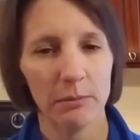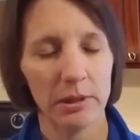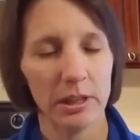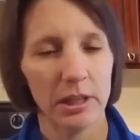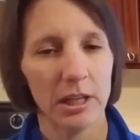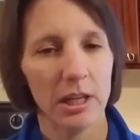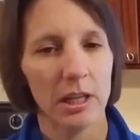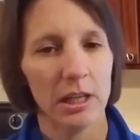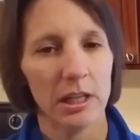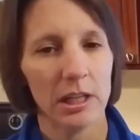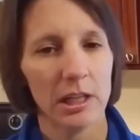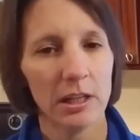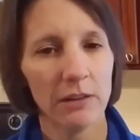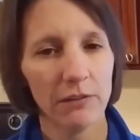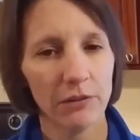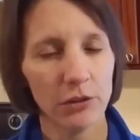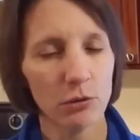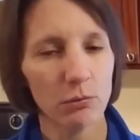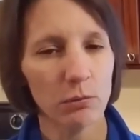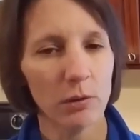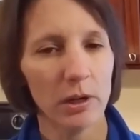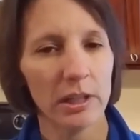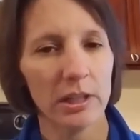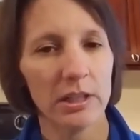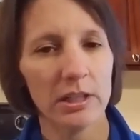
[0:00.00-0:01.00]
But if
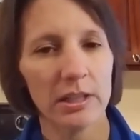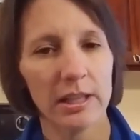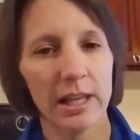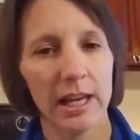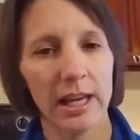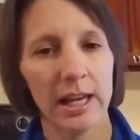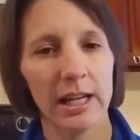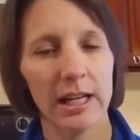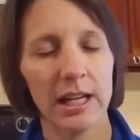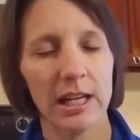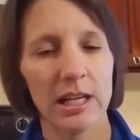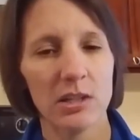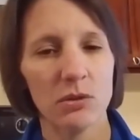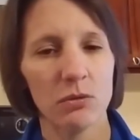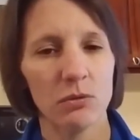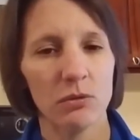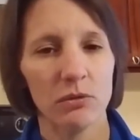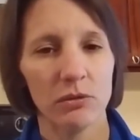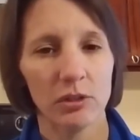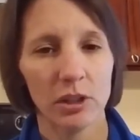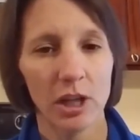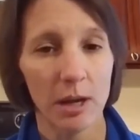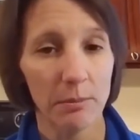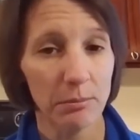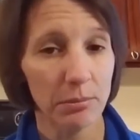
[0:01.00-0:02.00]
you run into the headaches,
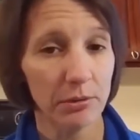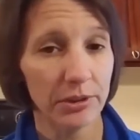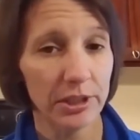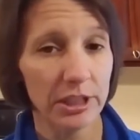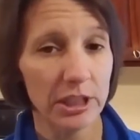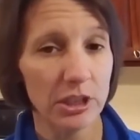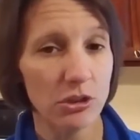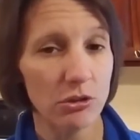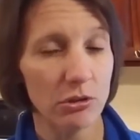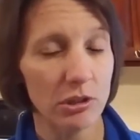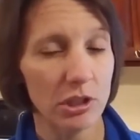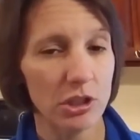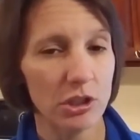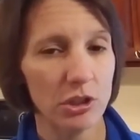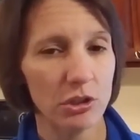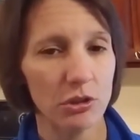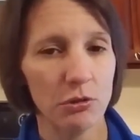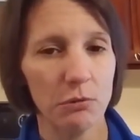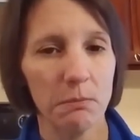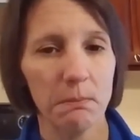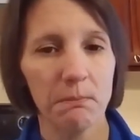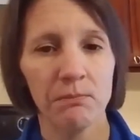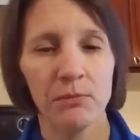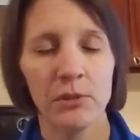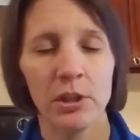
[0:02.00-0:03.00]
a couple things you can
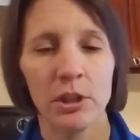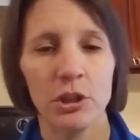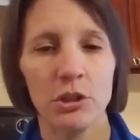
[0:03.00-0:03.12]
do.